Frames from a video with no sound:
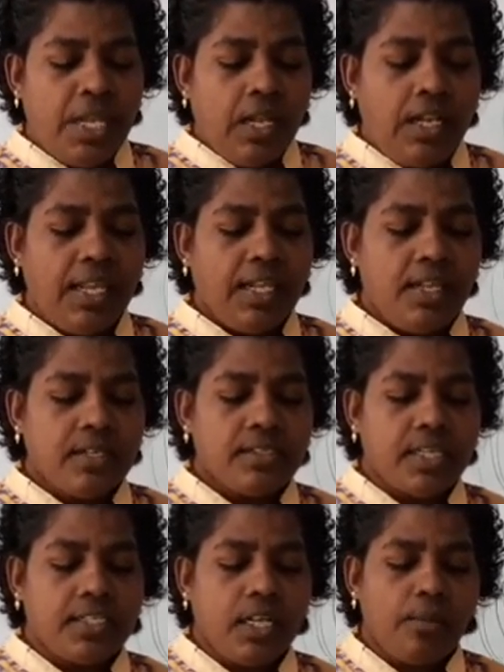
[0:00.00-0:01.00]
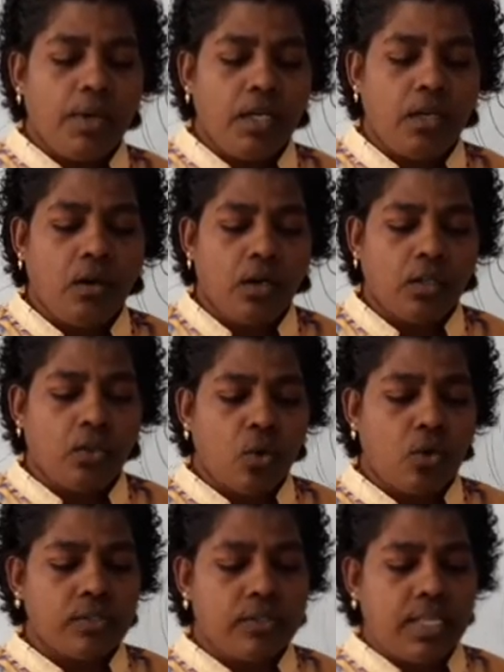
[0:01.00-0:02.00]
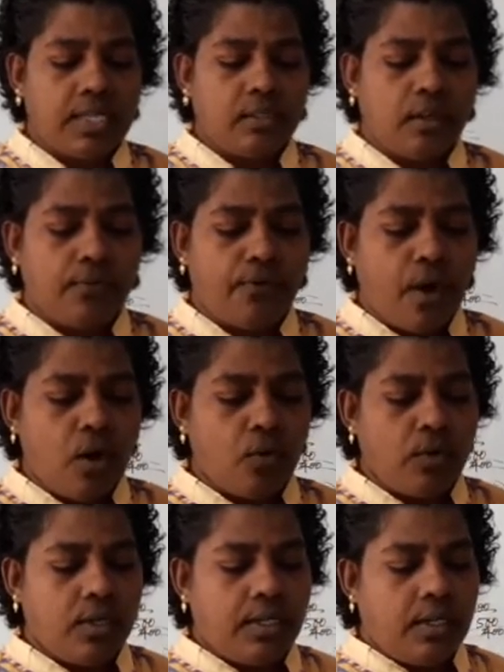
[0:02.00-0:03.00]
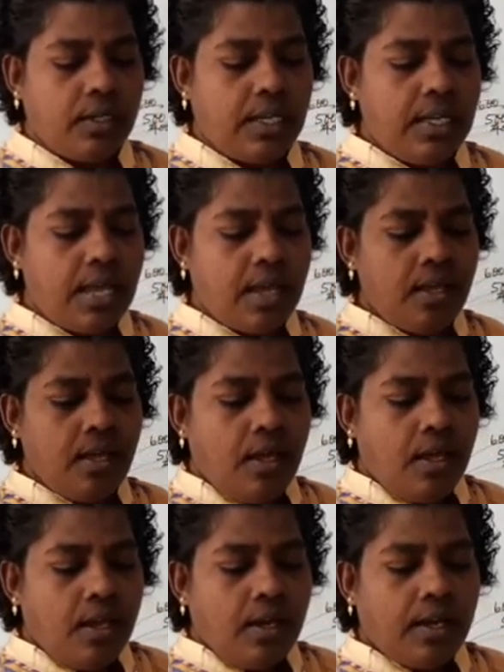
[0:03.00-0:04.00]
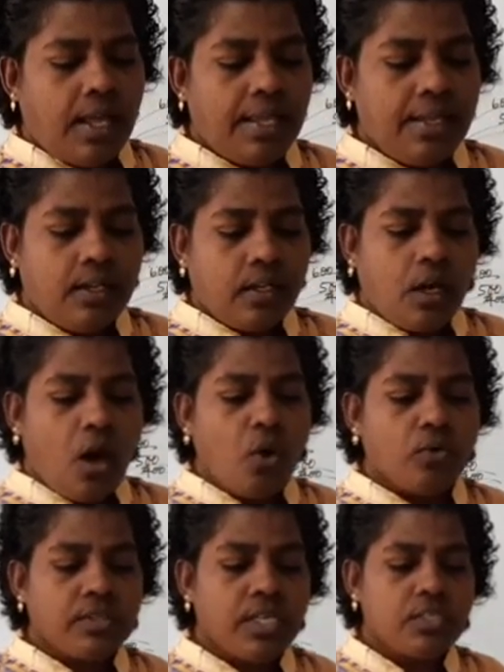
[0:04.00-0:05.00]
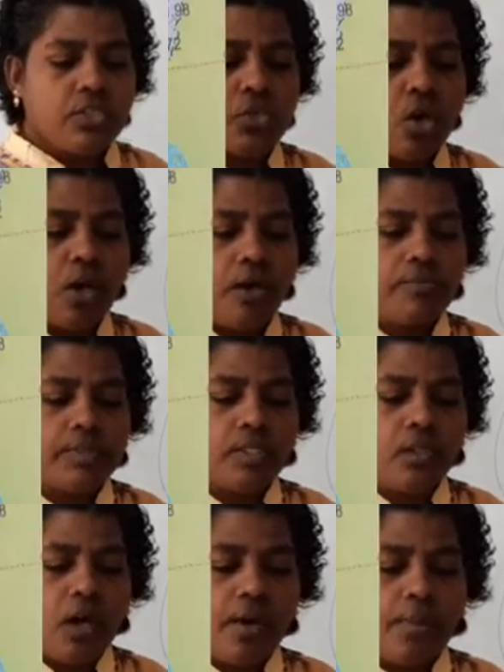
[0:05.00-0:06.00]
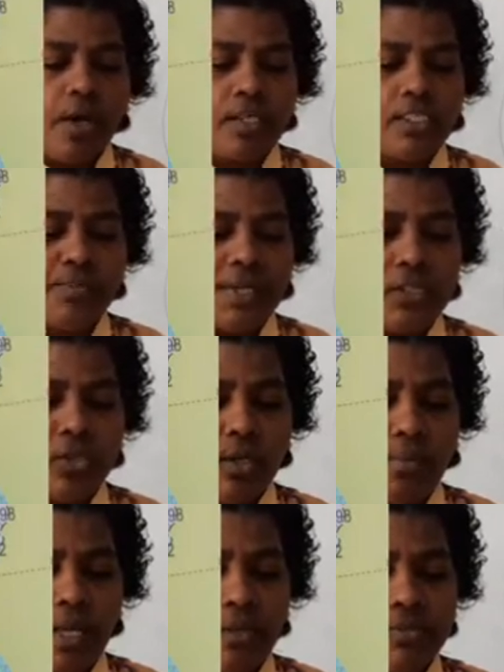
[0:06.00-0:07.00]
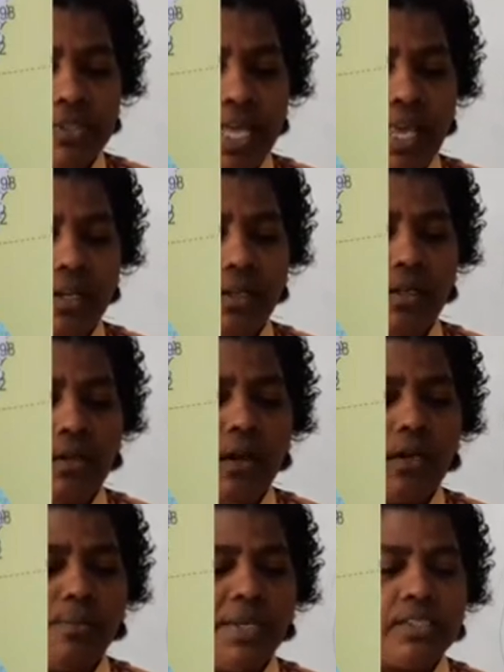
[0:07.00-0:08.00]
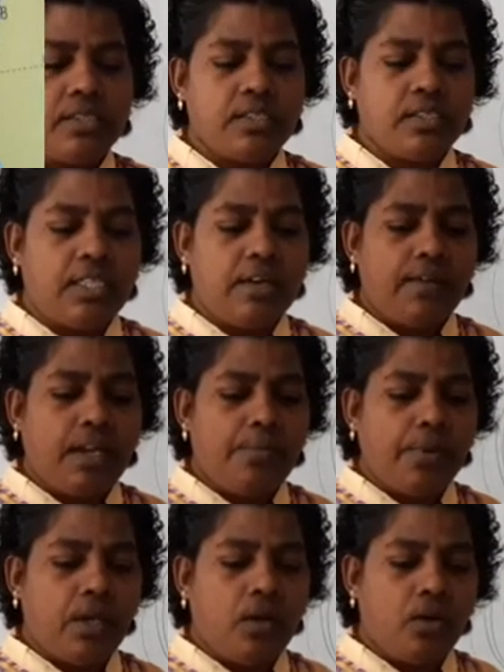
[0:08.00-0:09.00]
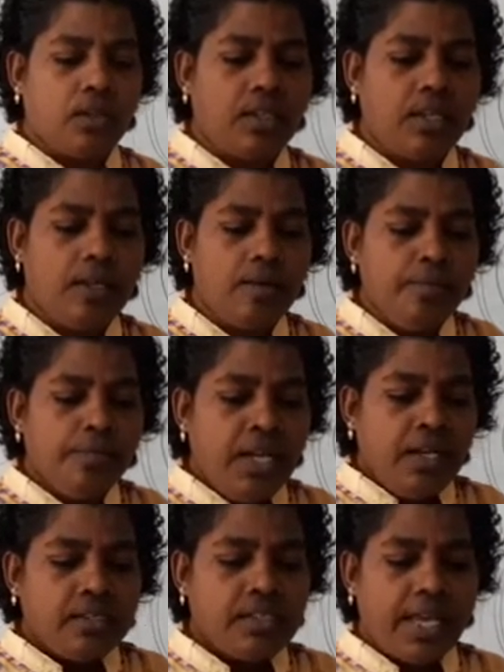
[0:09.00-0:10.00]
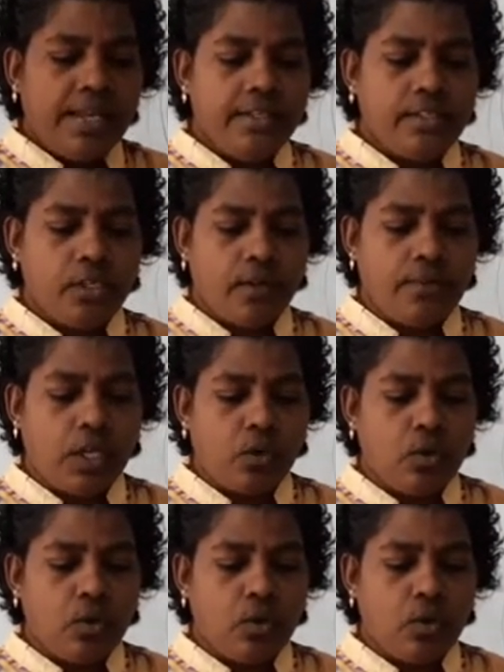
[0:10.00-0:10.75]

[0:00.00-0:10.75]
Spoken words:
Linear settlement are those that are found in a line. Houses, shops, dhabas, petrol bunks and garbages develop along the sides of the